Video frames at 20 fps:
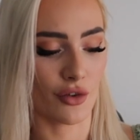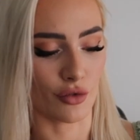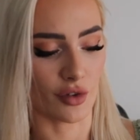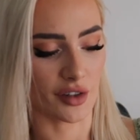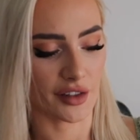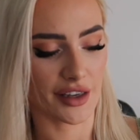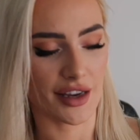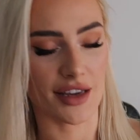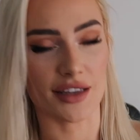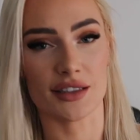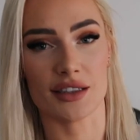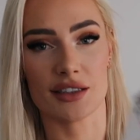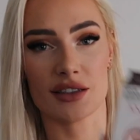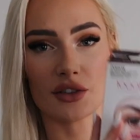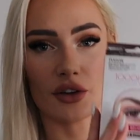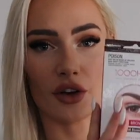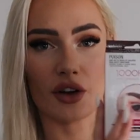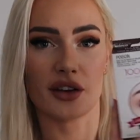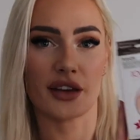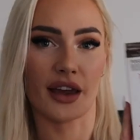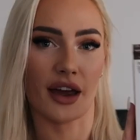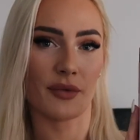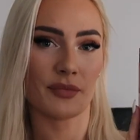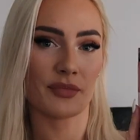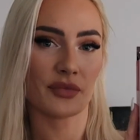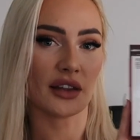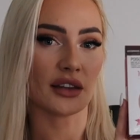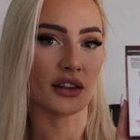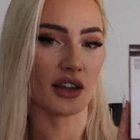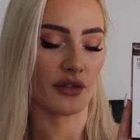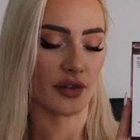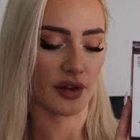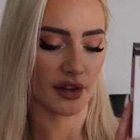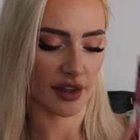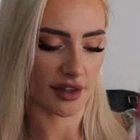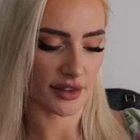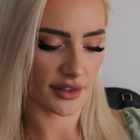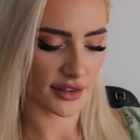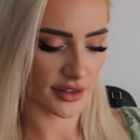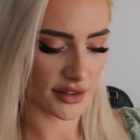Really easy. So yeah, loving
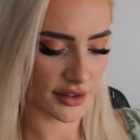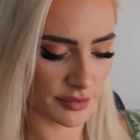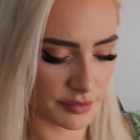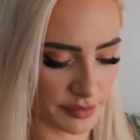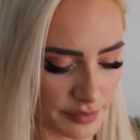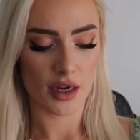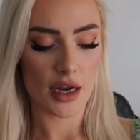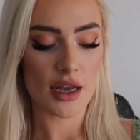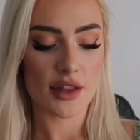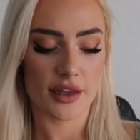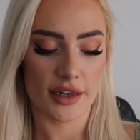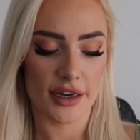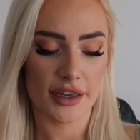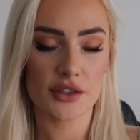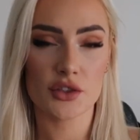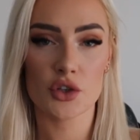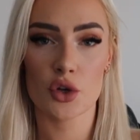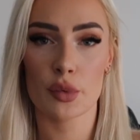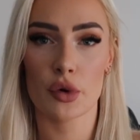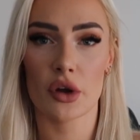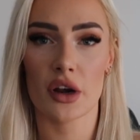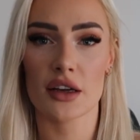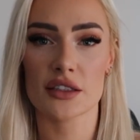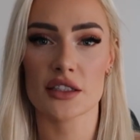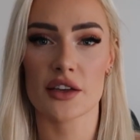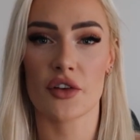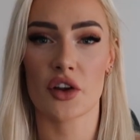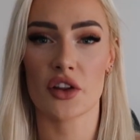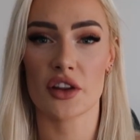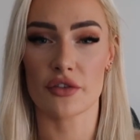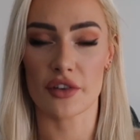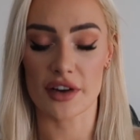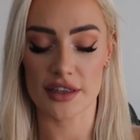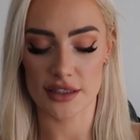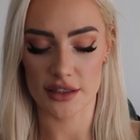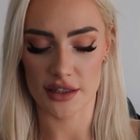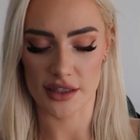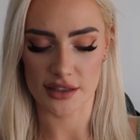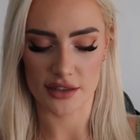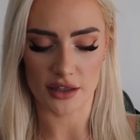this. The next two products I've only
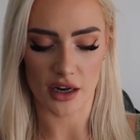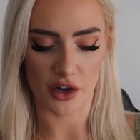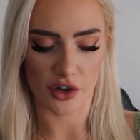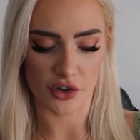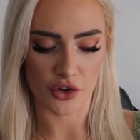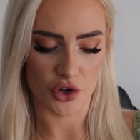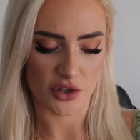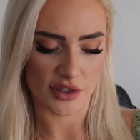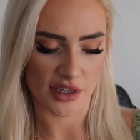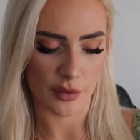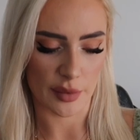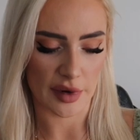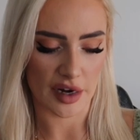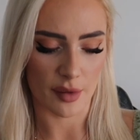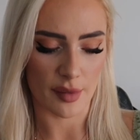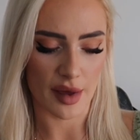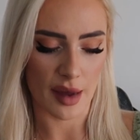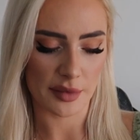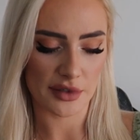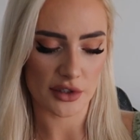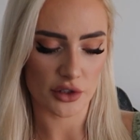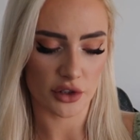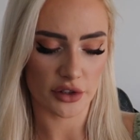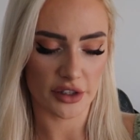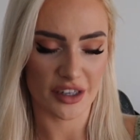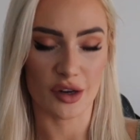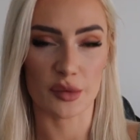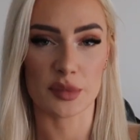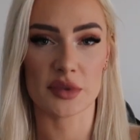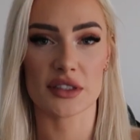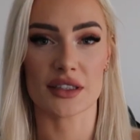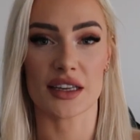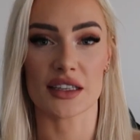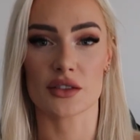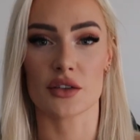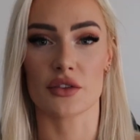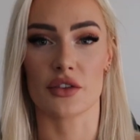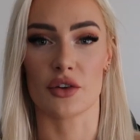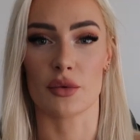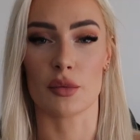recently started using, but I'm absolutely
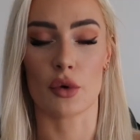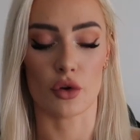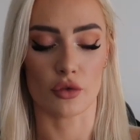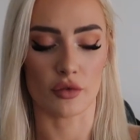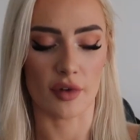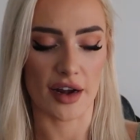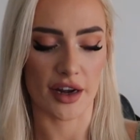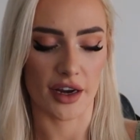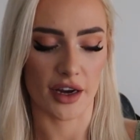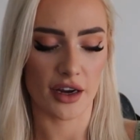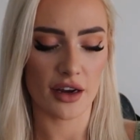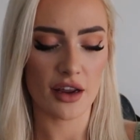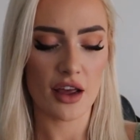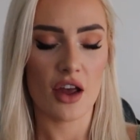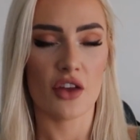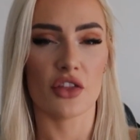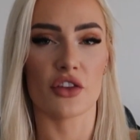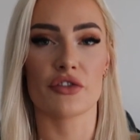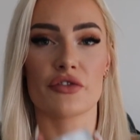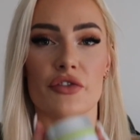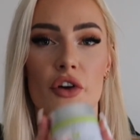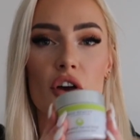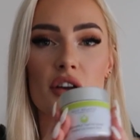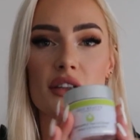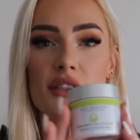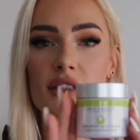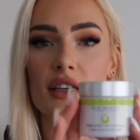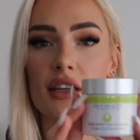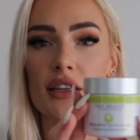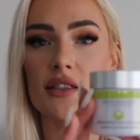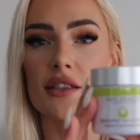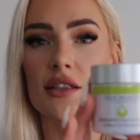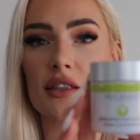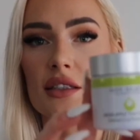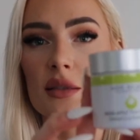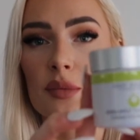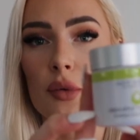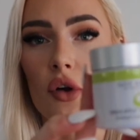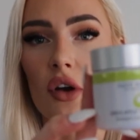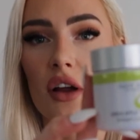obsessed with them already. The first is
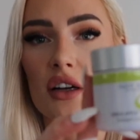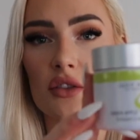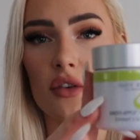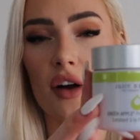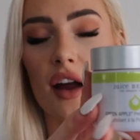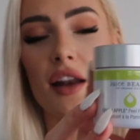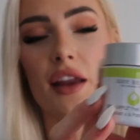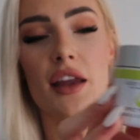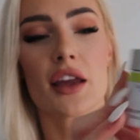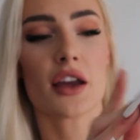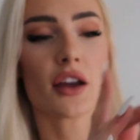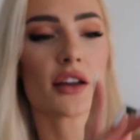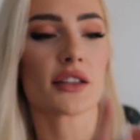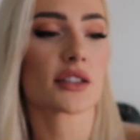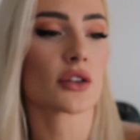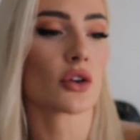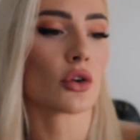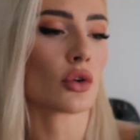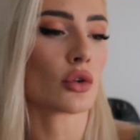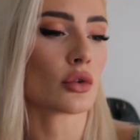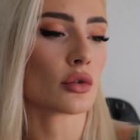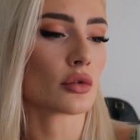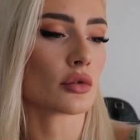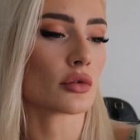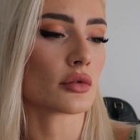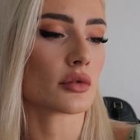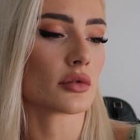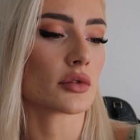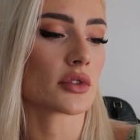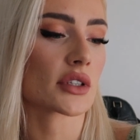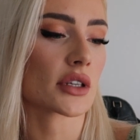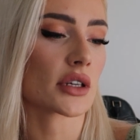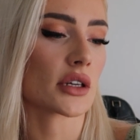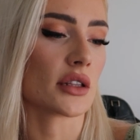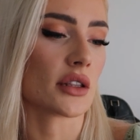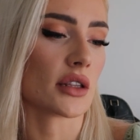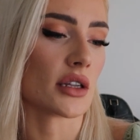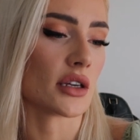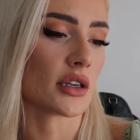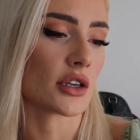this product right here. It's called
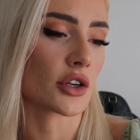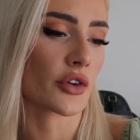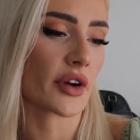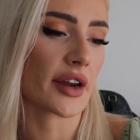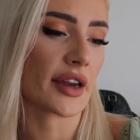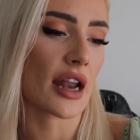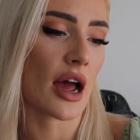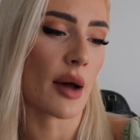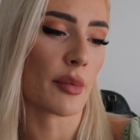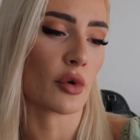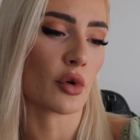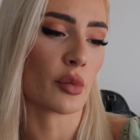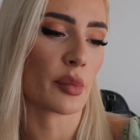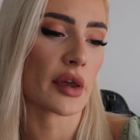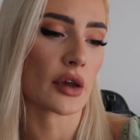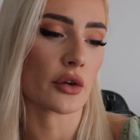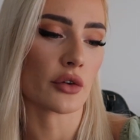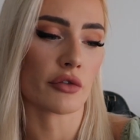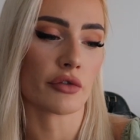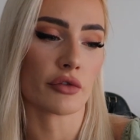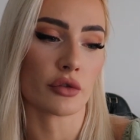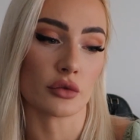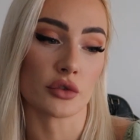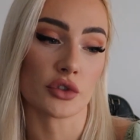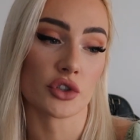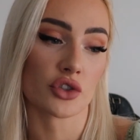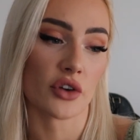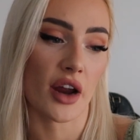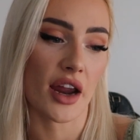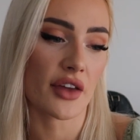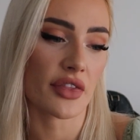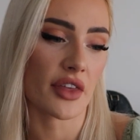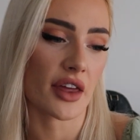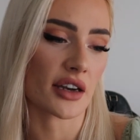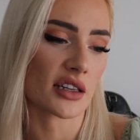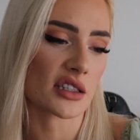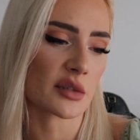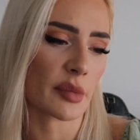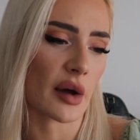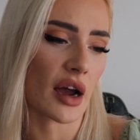the Green Apple Peel Full Strength,
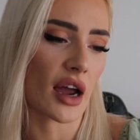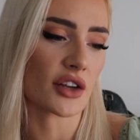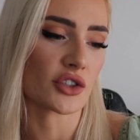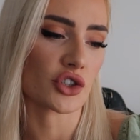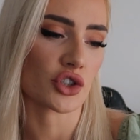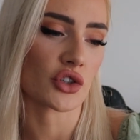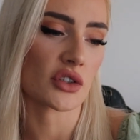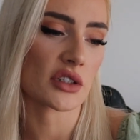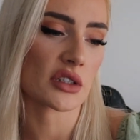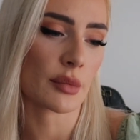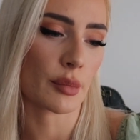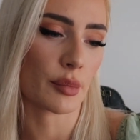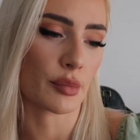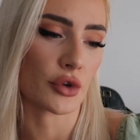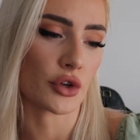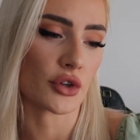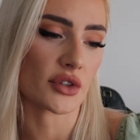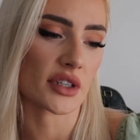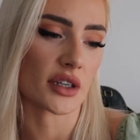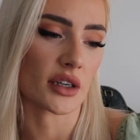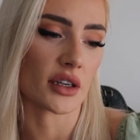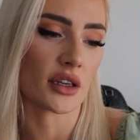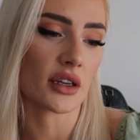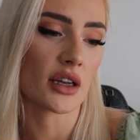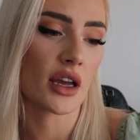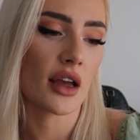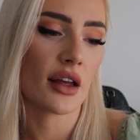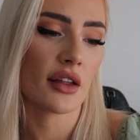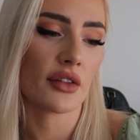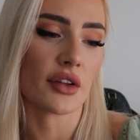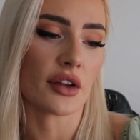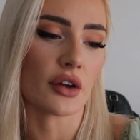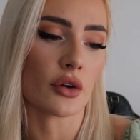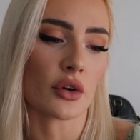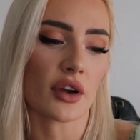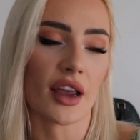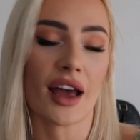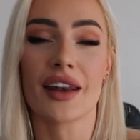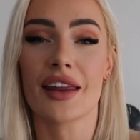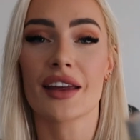and it's by Juice Beauty, the
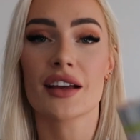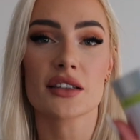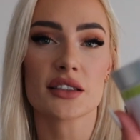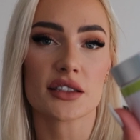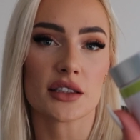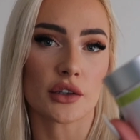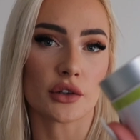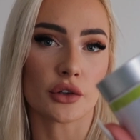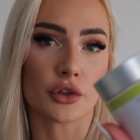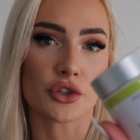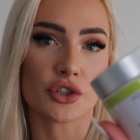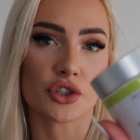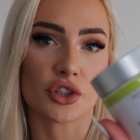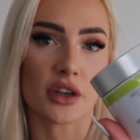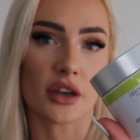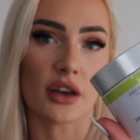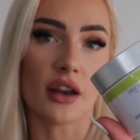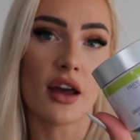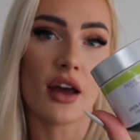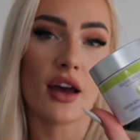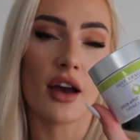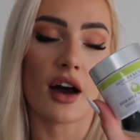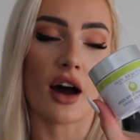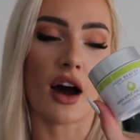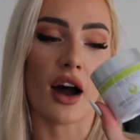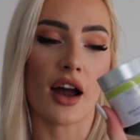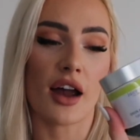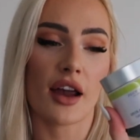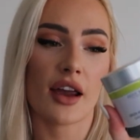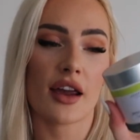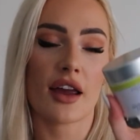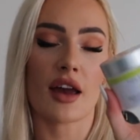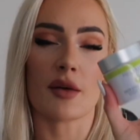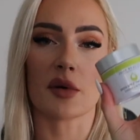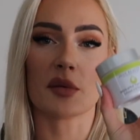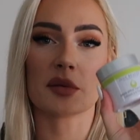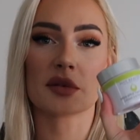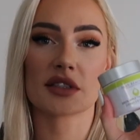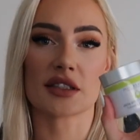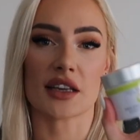Organic Solution. I
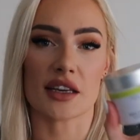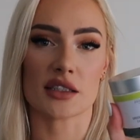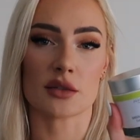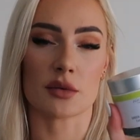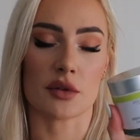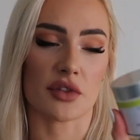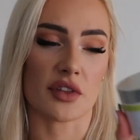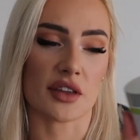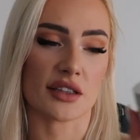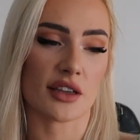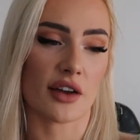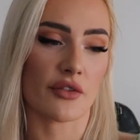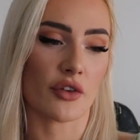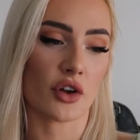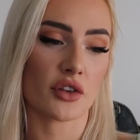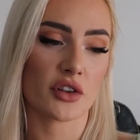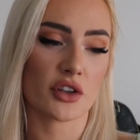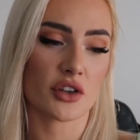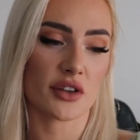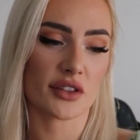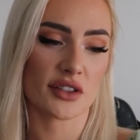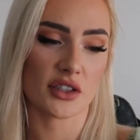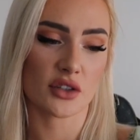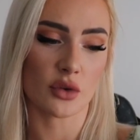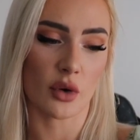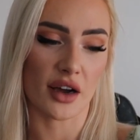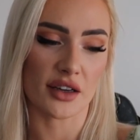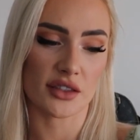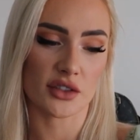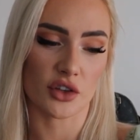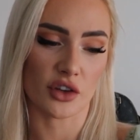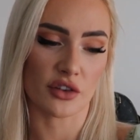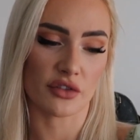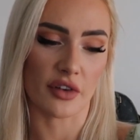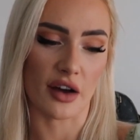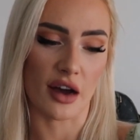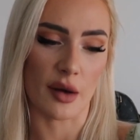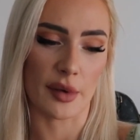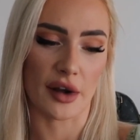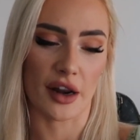am obsessed with this. I've only used it twice so
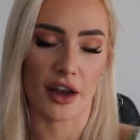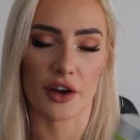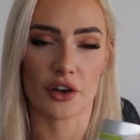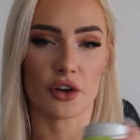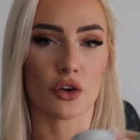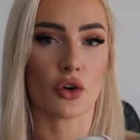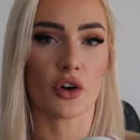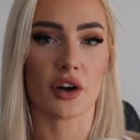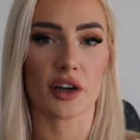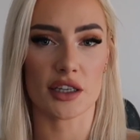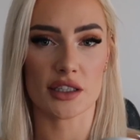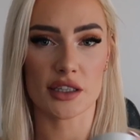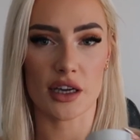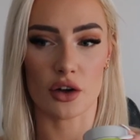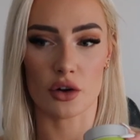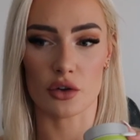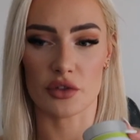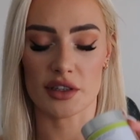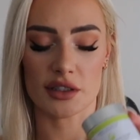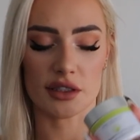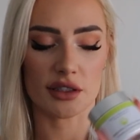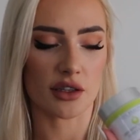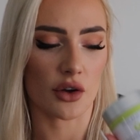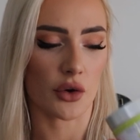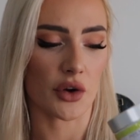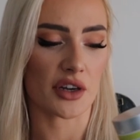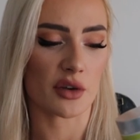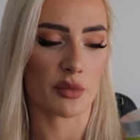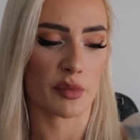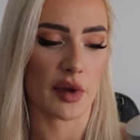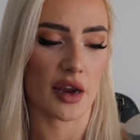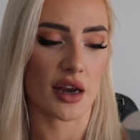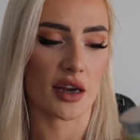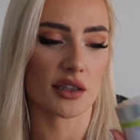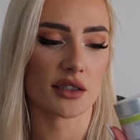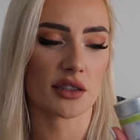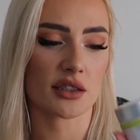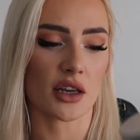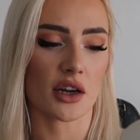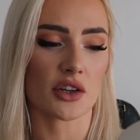far, but I can already tell this is going to
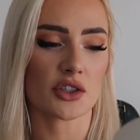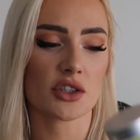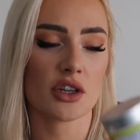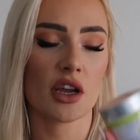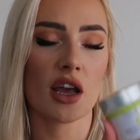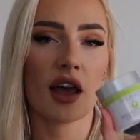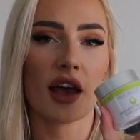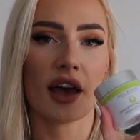be such